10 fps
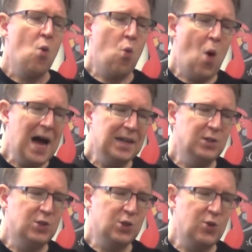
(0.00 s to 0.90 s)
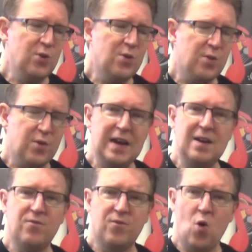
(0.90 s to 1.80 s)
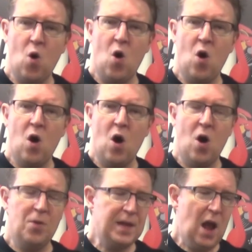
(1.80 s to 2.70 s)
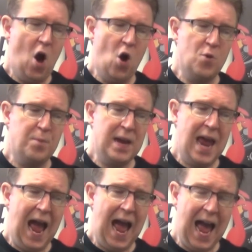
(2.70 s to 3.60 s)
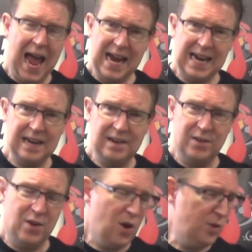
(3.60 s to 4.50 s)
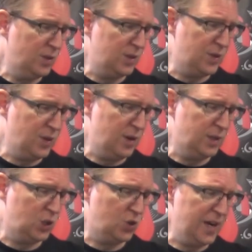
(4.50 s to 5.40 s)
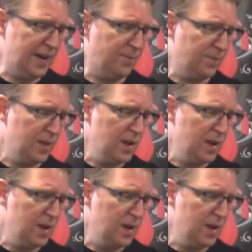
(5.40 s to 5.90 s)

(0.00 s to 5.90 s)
1, 2, 3, 4 on the open A note, 3rd string.